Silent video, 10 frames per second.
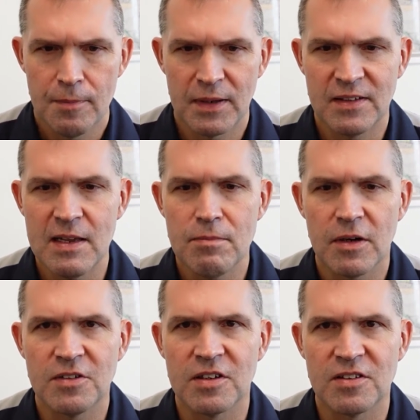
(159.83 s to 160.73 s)
But Team
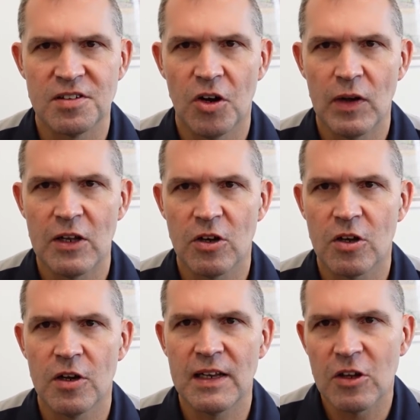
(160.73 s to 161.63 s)
Merchants, you know, he
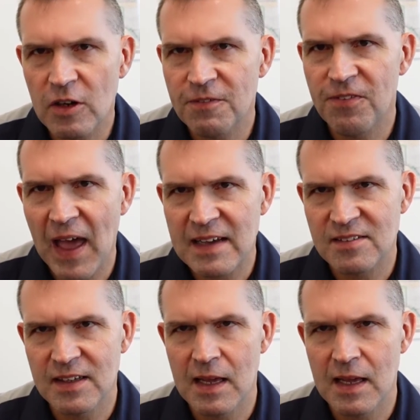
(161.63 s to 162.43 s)
looked good. He looked fast.